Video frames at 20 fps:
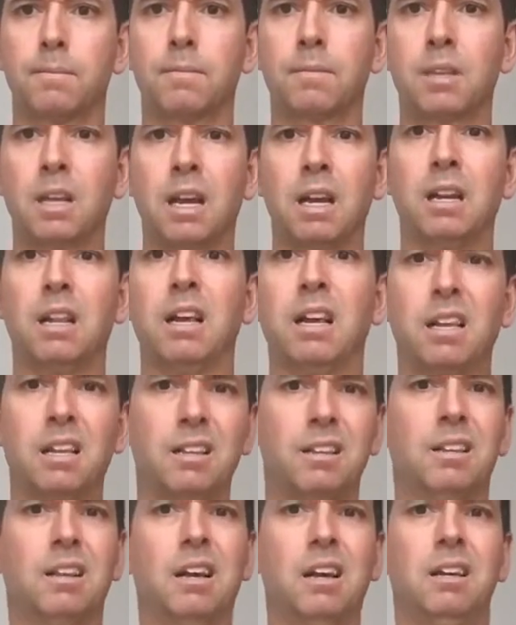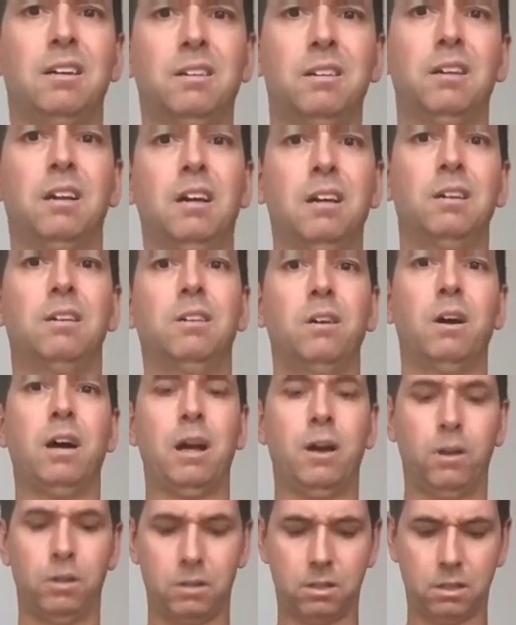kind of like, I don't know
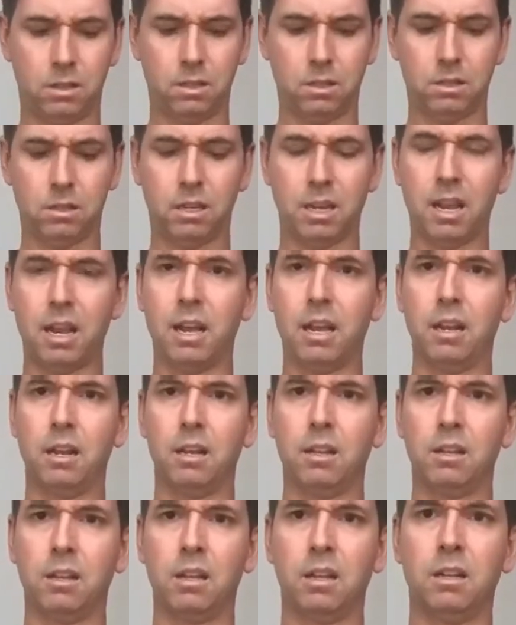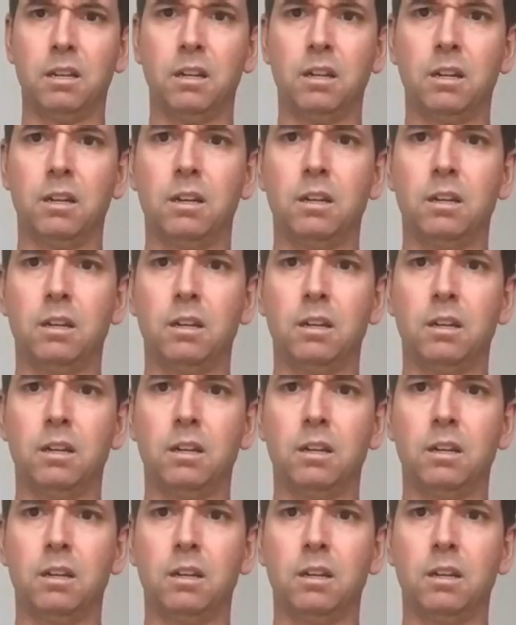how else to say it other than you're,